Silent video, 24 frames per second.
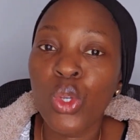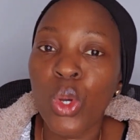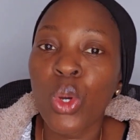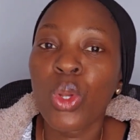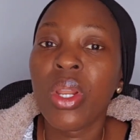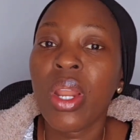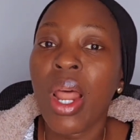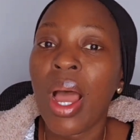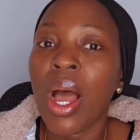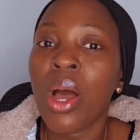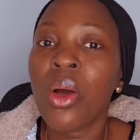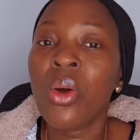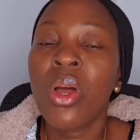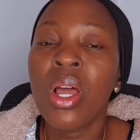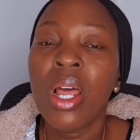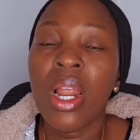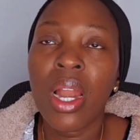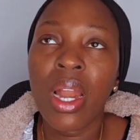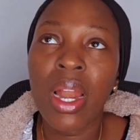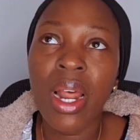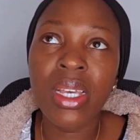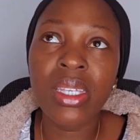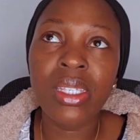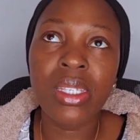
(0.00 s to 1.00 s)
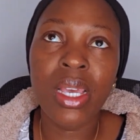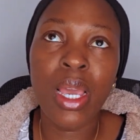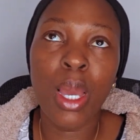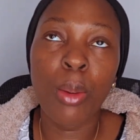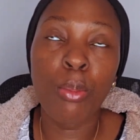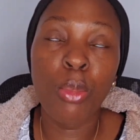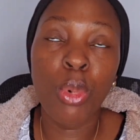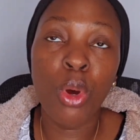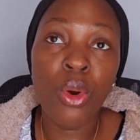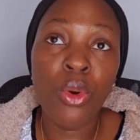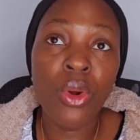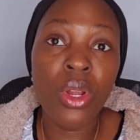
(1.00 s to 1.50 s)
So now let's
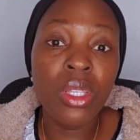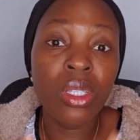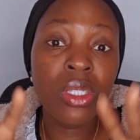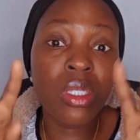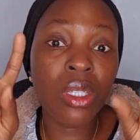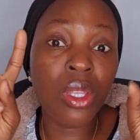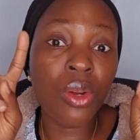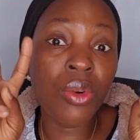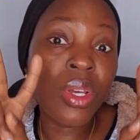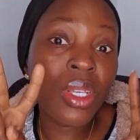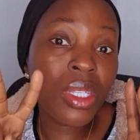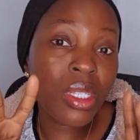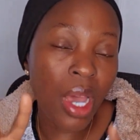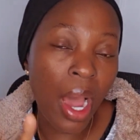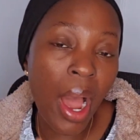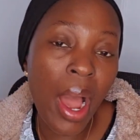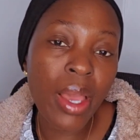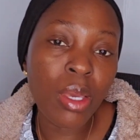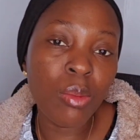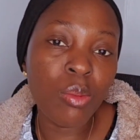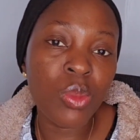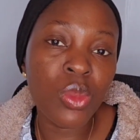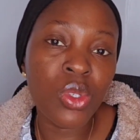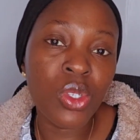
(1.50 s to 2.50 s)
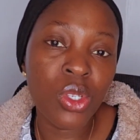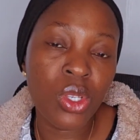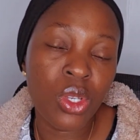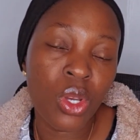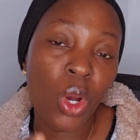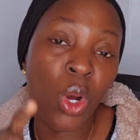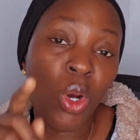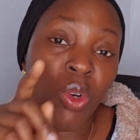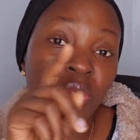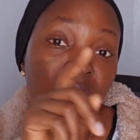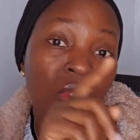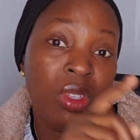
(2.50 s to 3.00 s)
say I'm borrowing 3
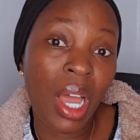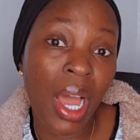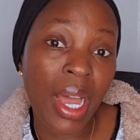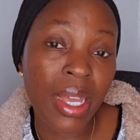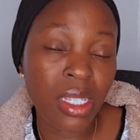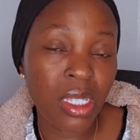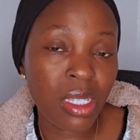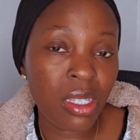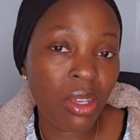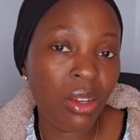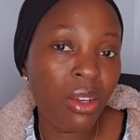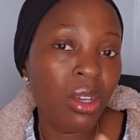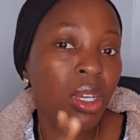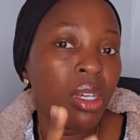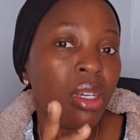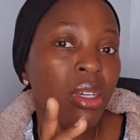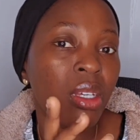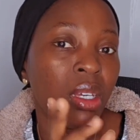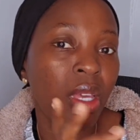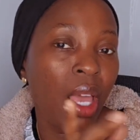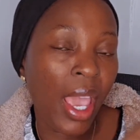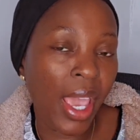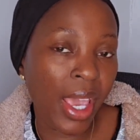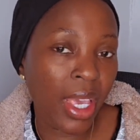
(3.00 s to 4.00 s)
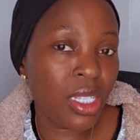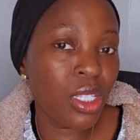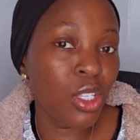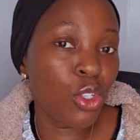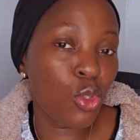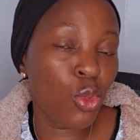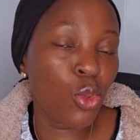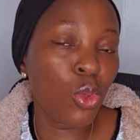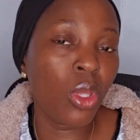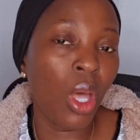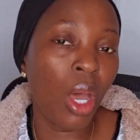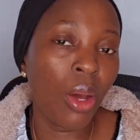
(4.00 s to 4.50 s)
times of that
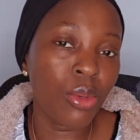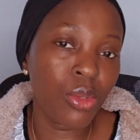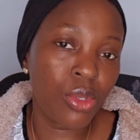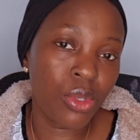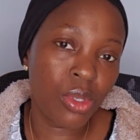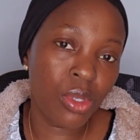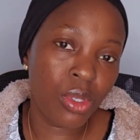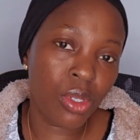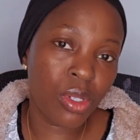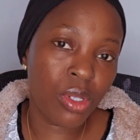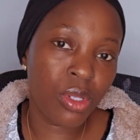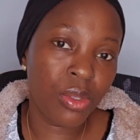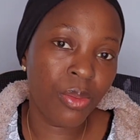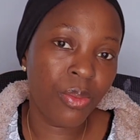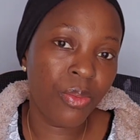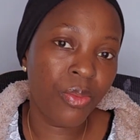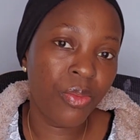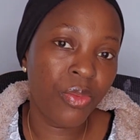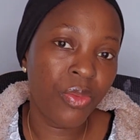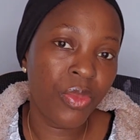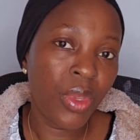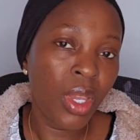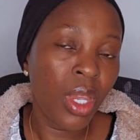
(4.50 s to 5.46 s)
82,000.